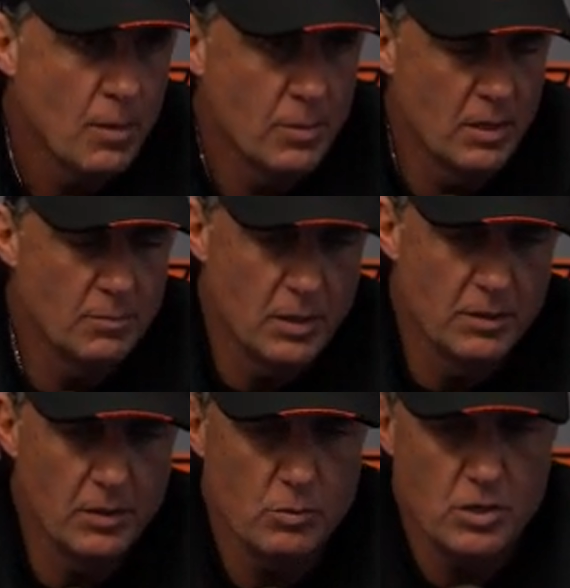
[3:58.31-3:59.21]
But
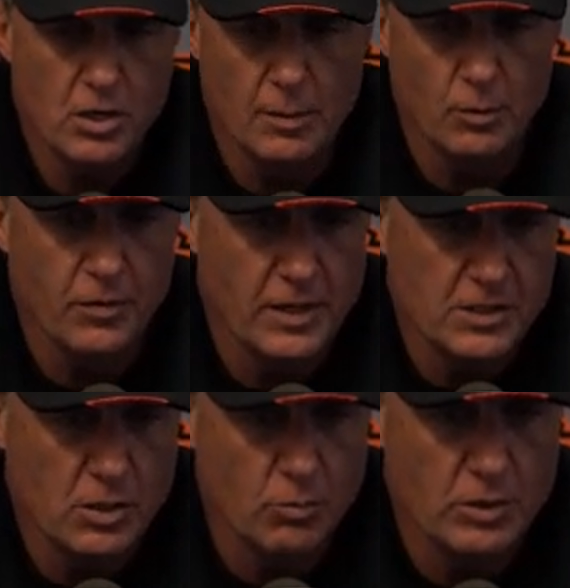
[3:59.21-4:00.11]
there was a couple things that we